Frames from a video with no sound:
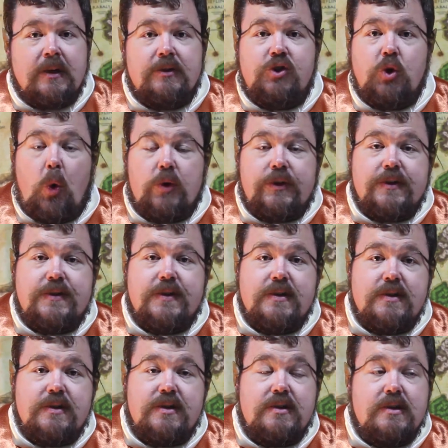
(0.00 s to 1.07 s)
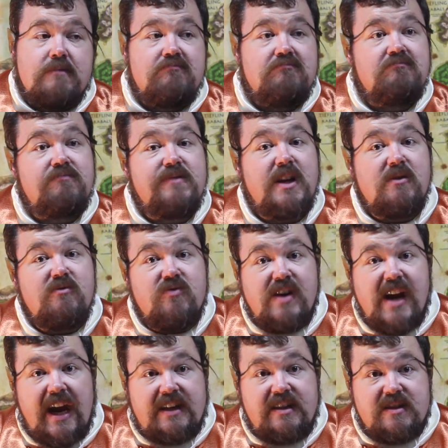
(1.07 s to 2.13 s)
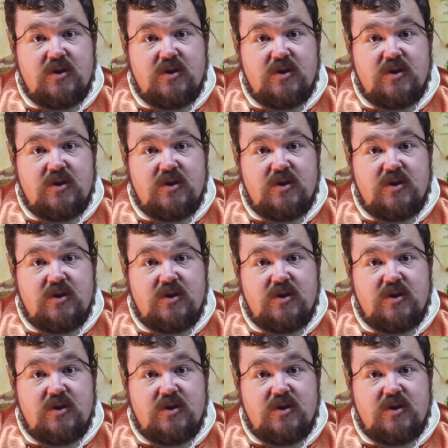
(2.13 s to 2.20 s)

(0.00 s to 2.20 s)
Tortoises don't react